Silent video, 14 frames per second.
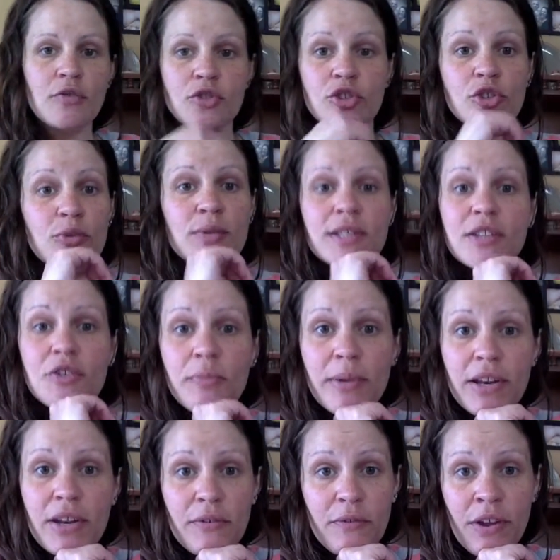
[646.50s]
Do a little
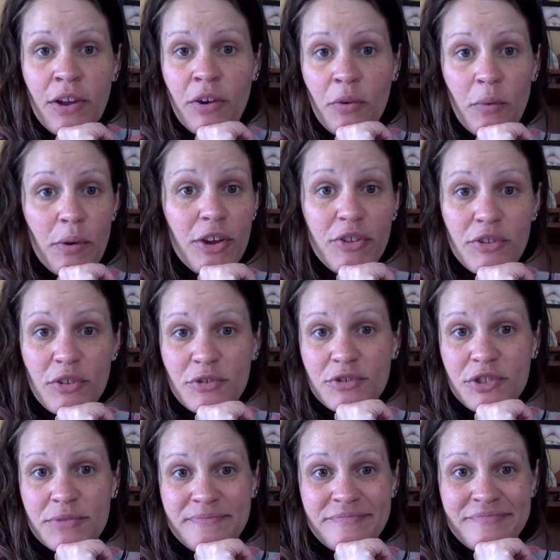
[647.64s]
bit of
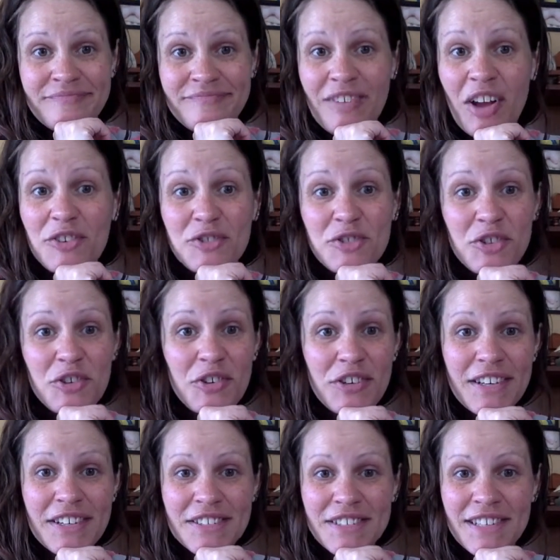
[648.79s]
research on sugar
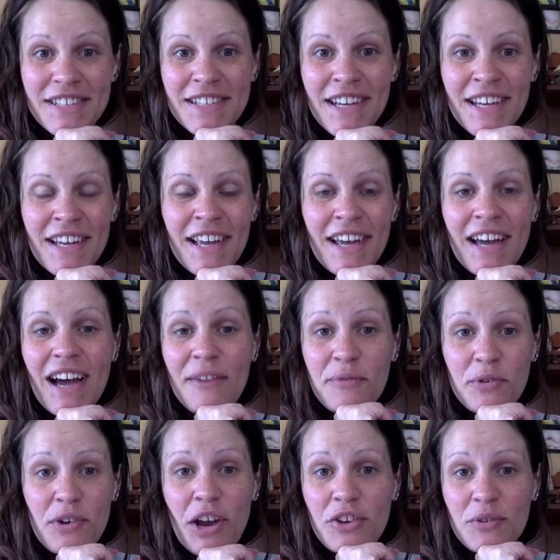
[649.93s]
addiction. If
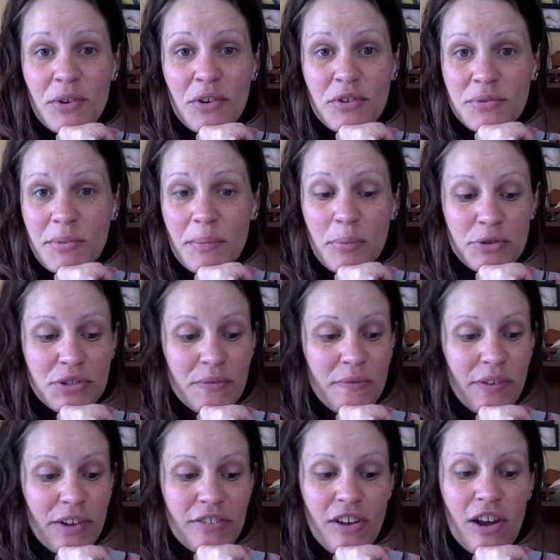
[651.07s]
you're not doing Ultimate Portion
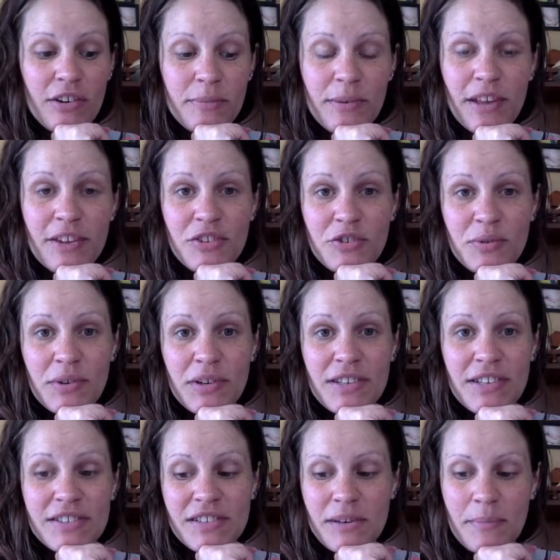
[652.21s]
Fix, Autumn gets into it a
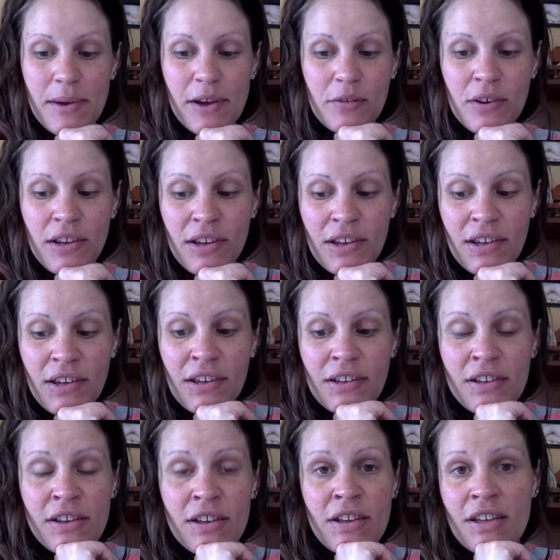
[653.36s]
decent amount
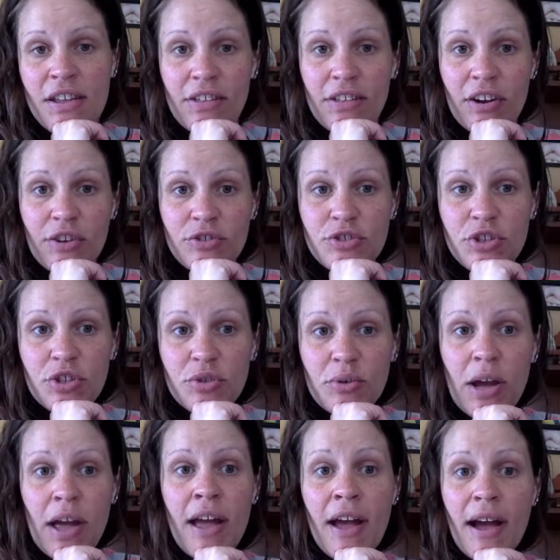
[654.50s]
there too.
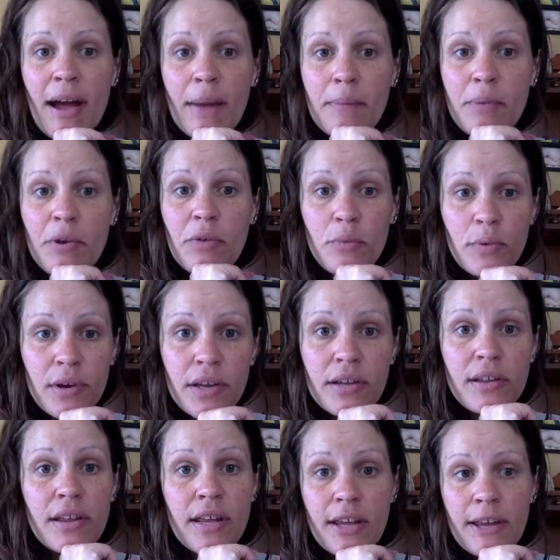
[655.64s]
But
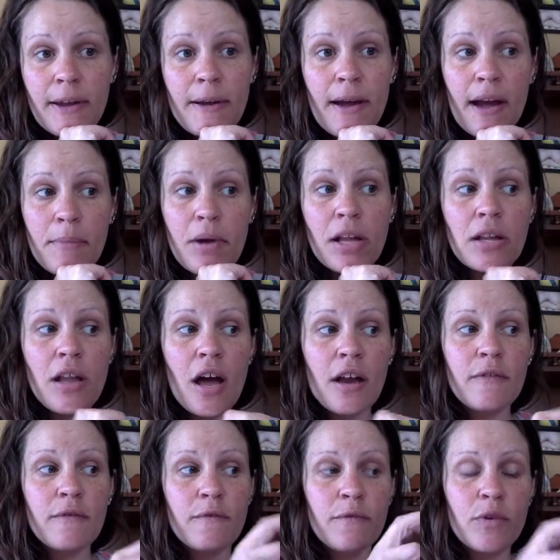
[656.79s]
really, a lot
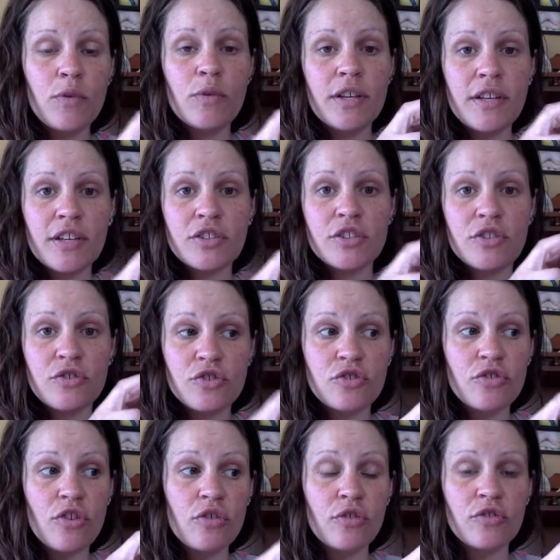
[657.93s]
of food addiction
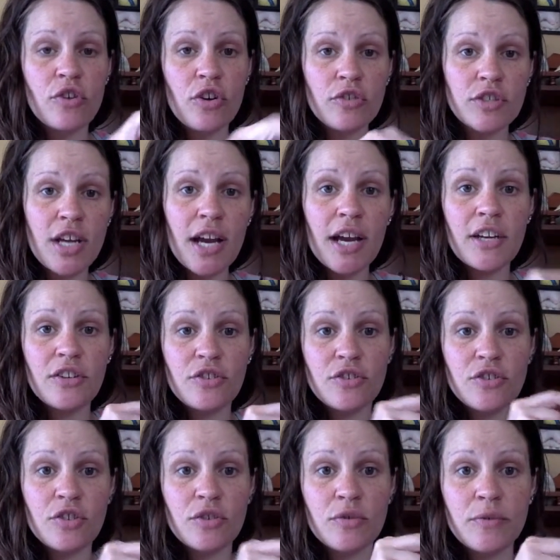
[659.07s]
struggles are tied
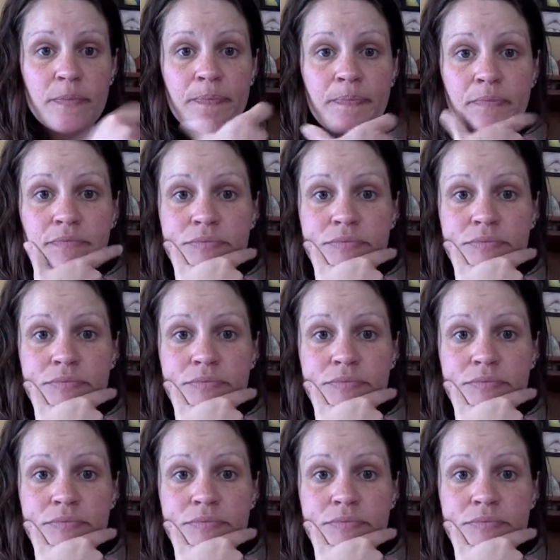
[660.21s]
to